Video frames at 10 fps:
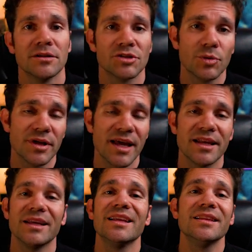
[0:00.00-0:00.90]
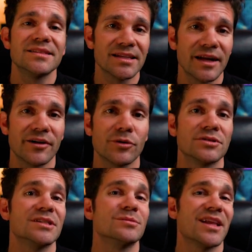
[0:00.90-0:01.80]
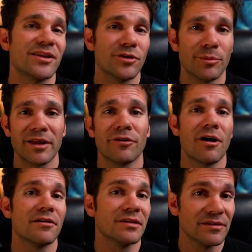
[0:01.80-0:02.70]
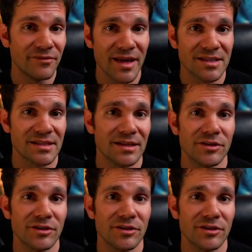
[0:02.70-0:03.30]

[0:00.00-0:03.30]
So again, in the scenario, it seems like you're better off investing.